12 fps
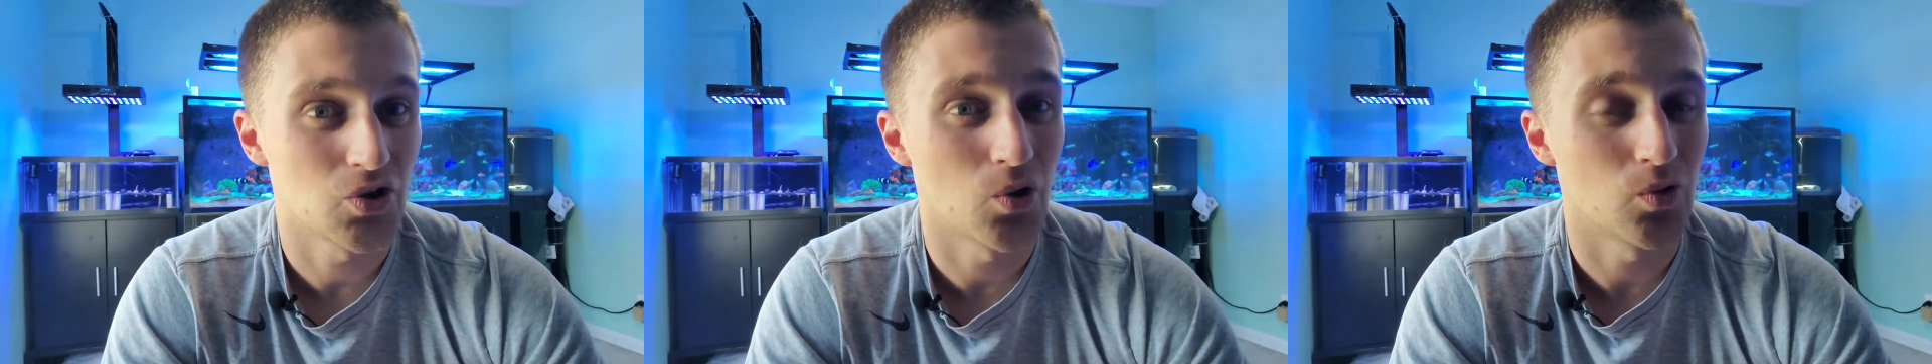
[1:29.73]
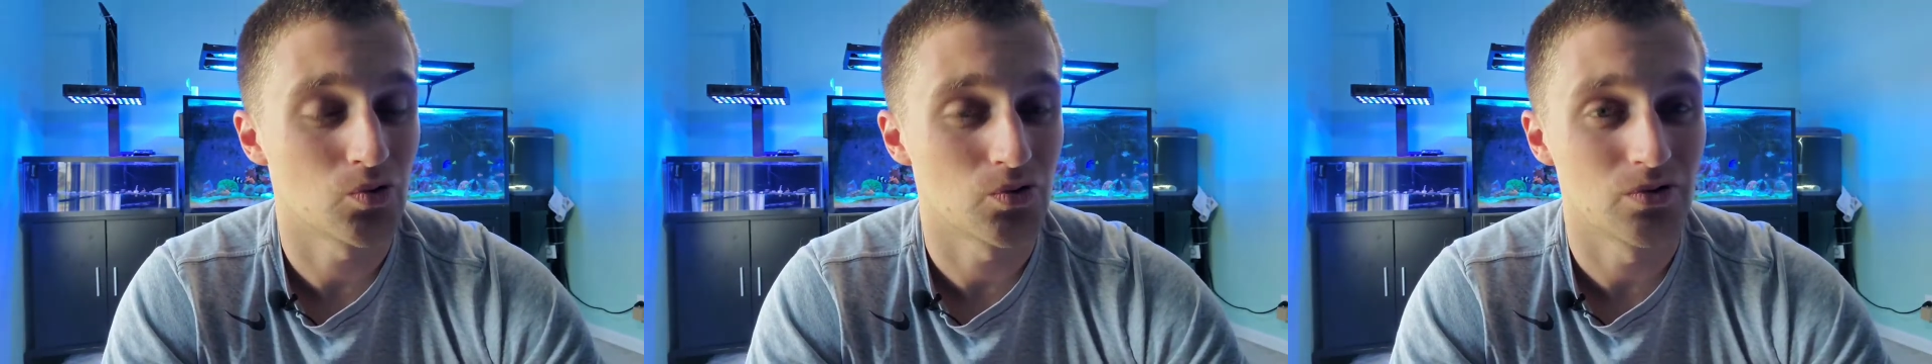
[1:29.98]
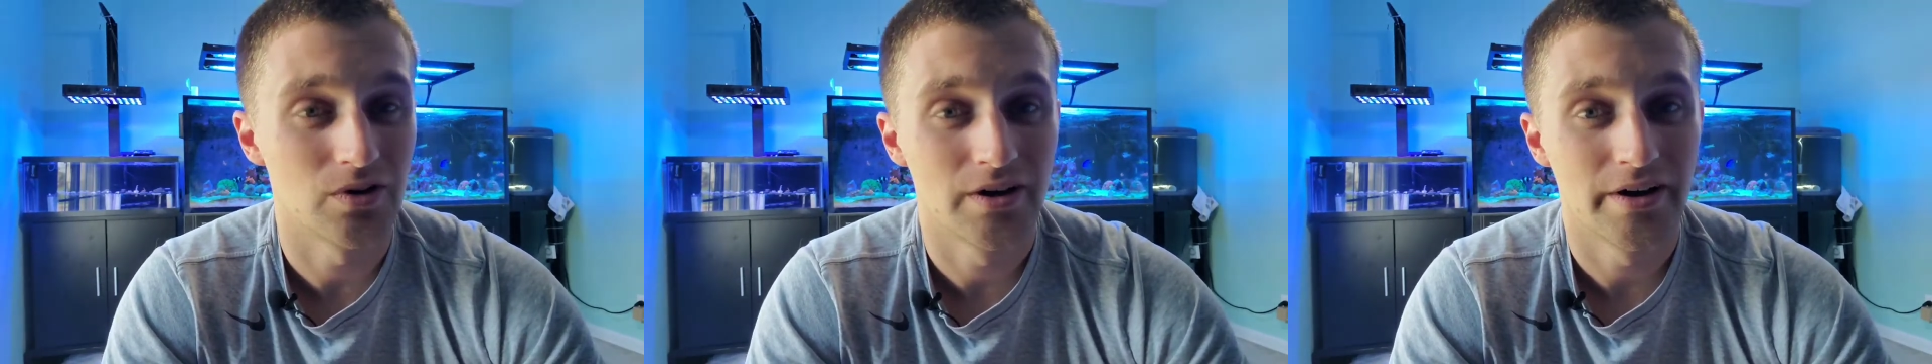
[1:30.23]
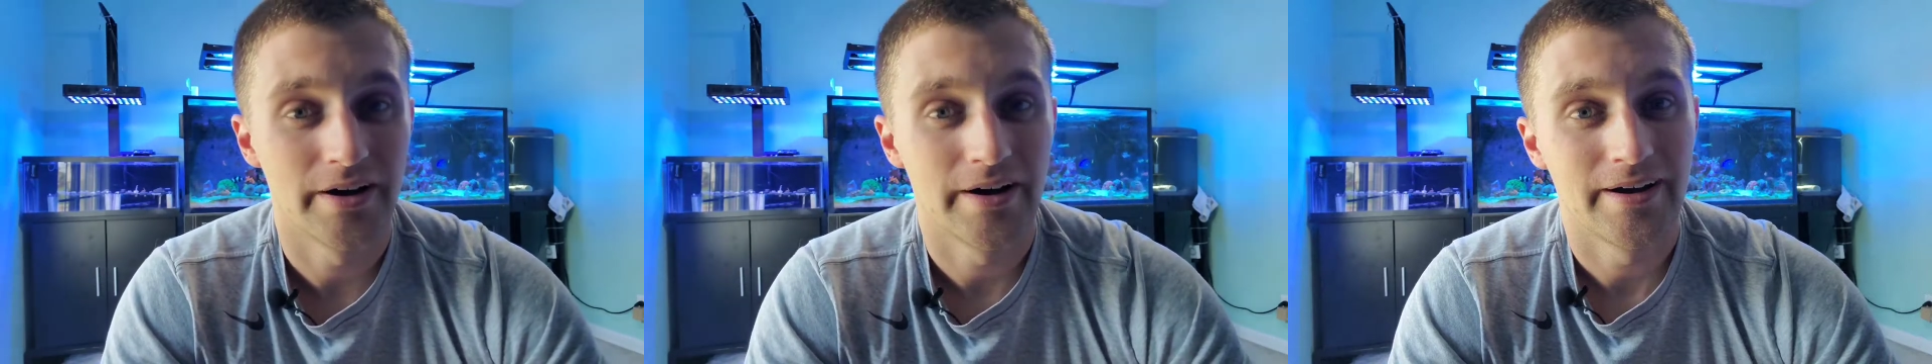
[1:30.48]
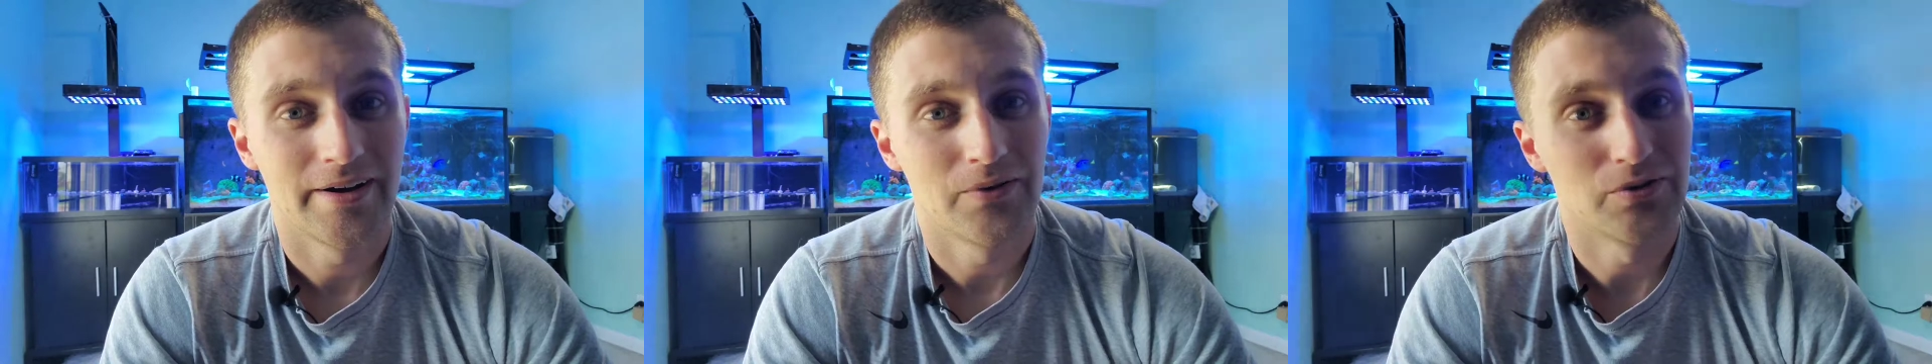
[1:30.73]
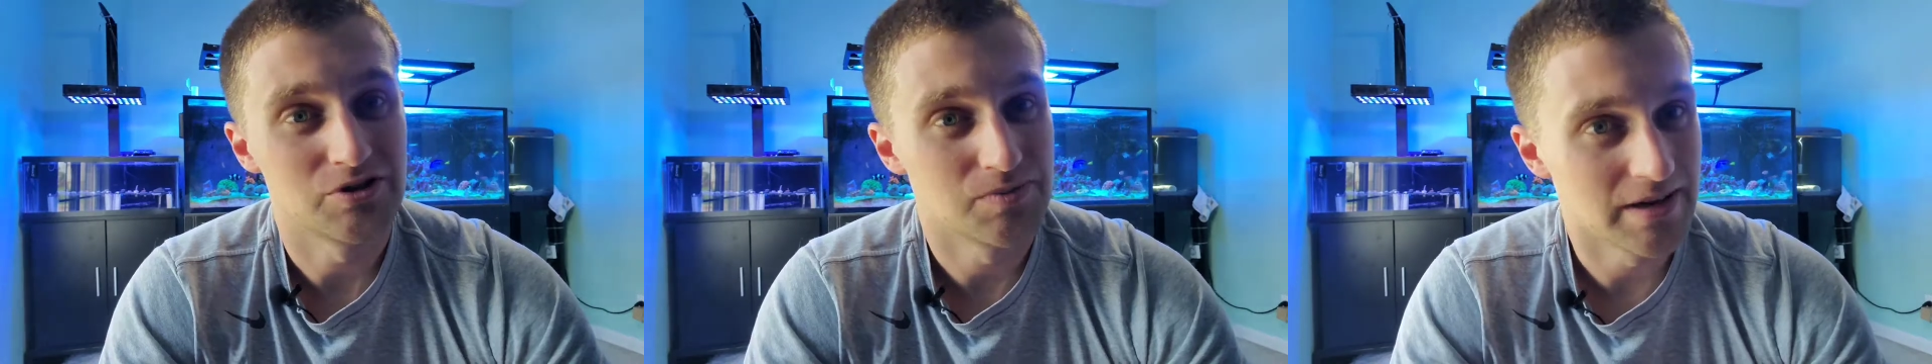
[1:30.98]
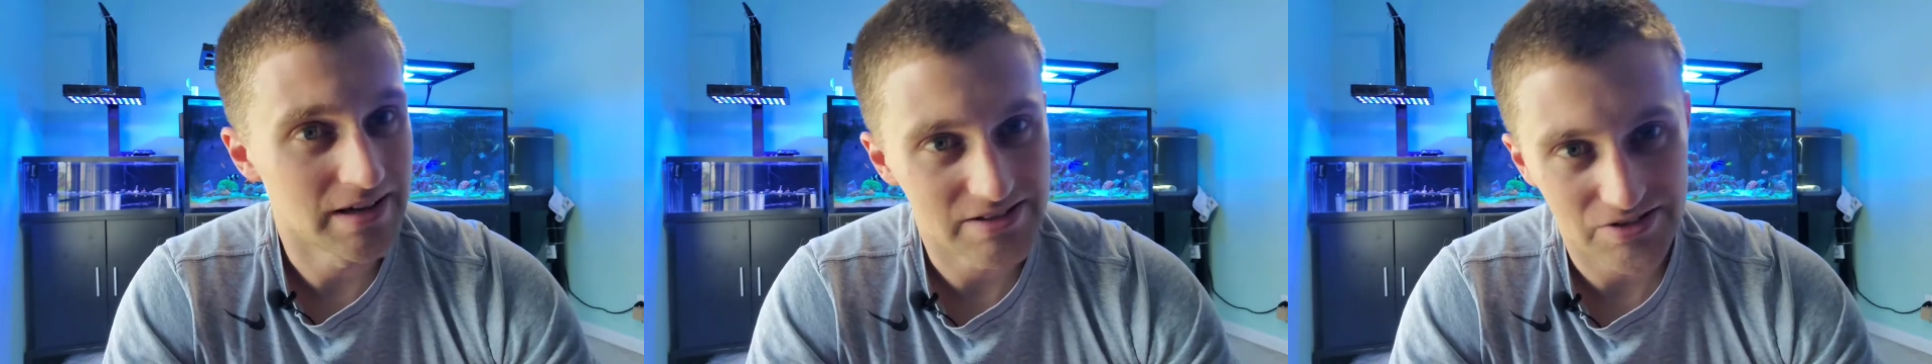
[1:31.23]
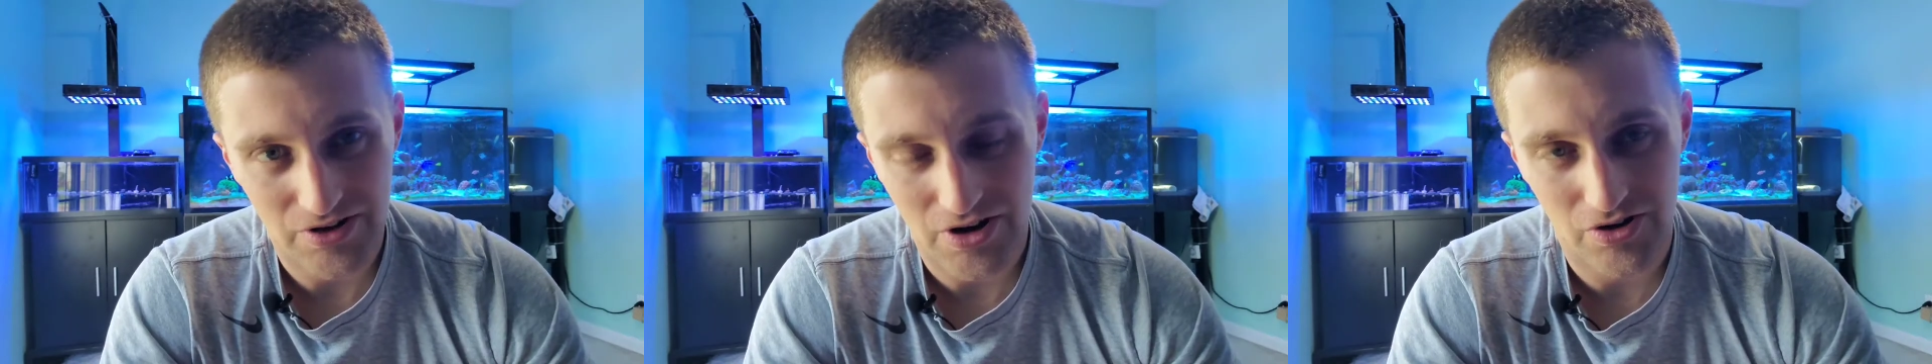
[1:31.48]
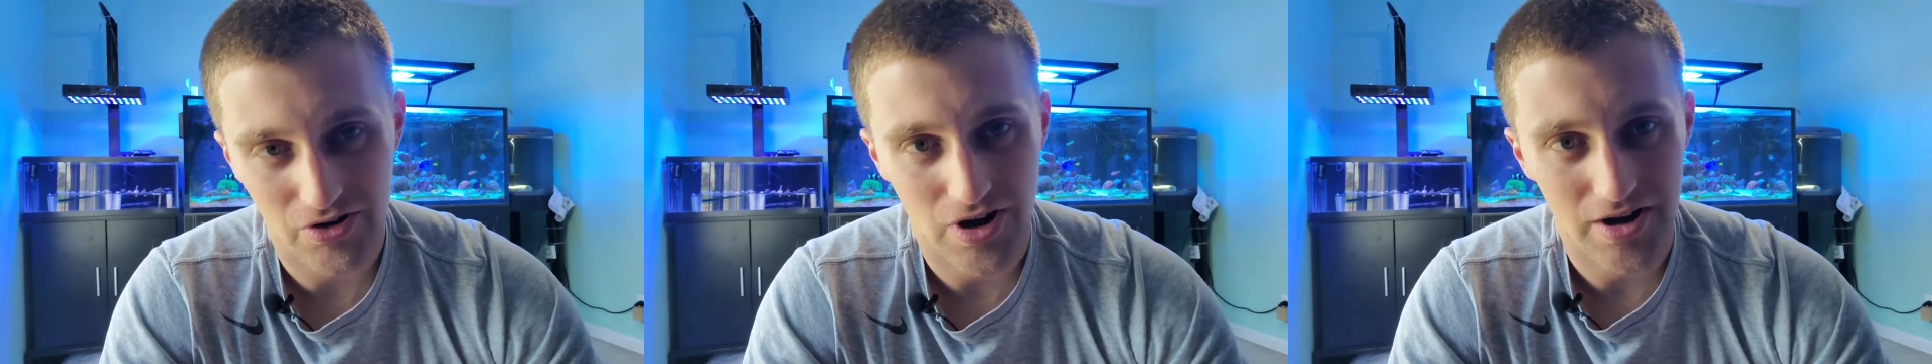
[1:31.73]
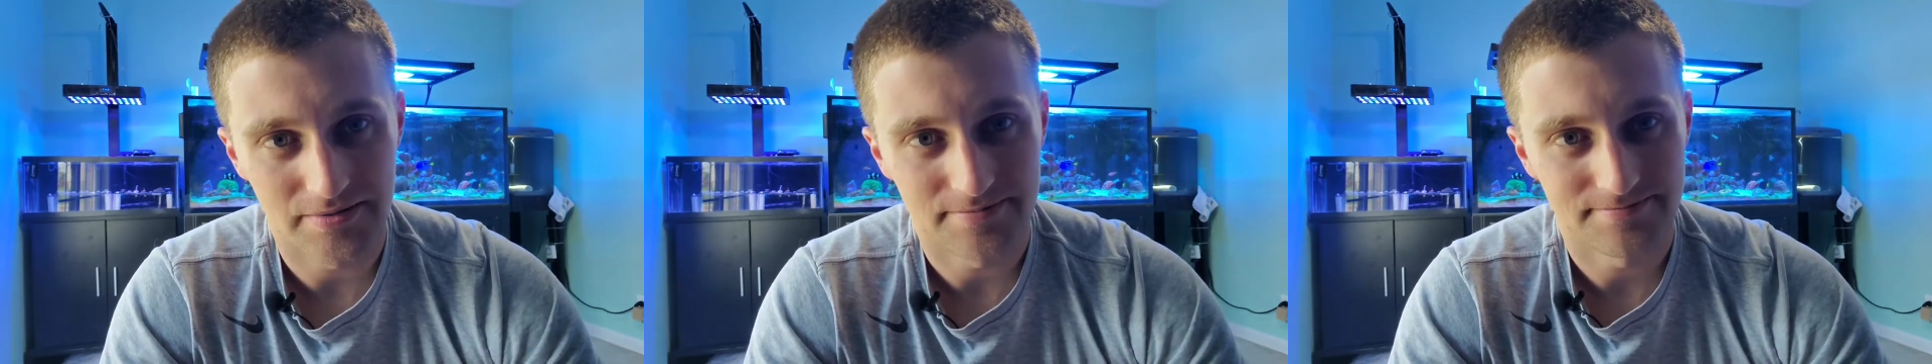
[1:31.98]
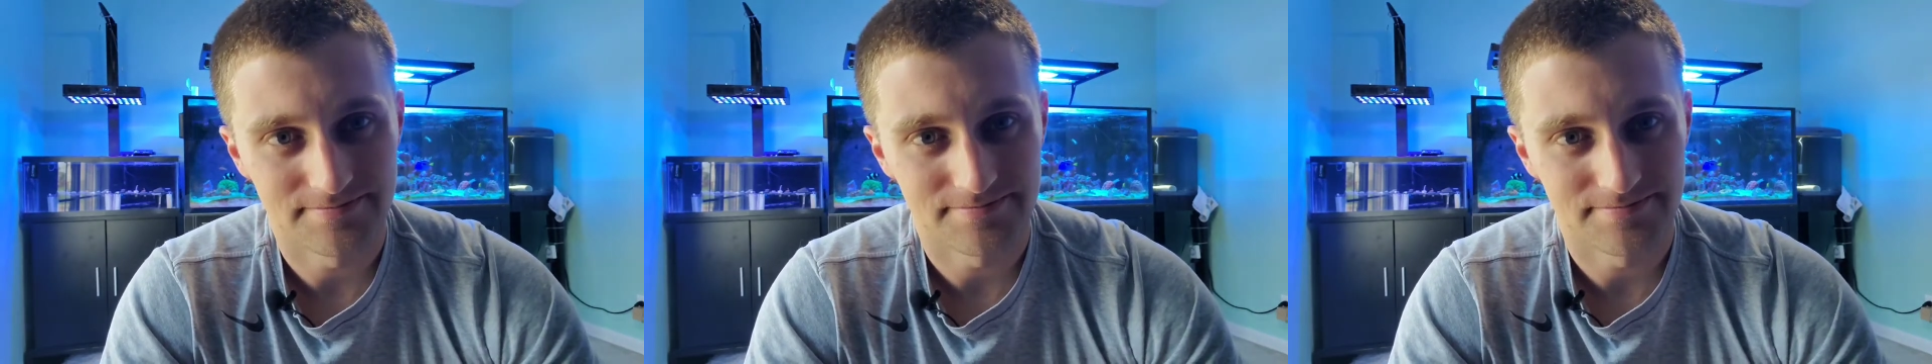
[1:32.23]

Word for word: total, which means they're not all gone.